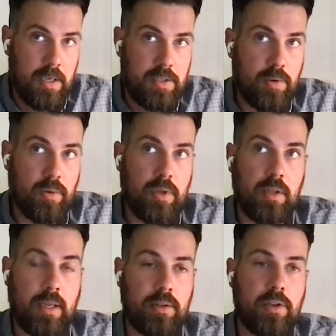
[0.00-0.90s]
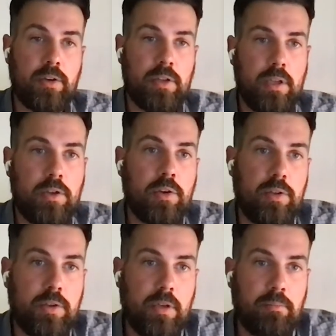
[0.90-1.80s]
So like literally
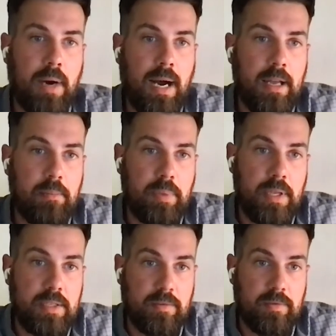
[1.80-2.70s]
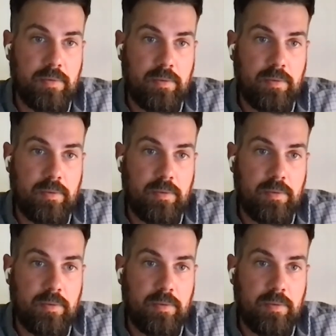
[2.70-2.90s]
you could buy a piece of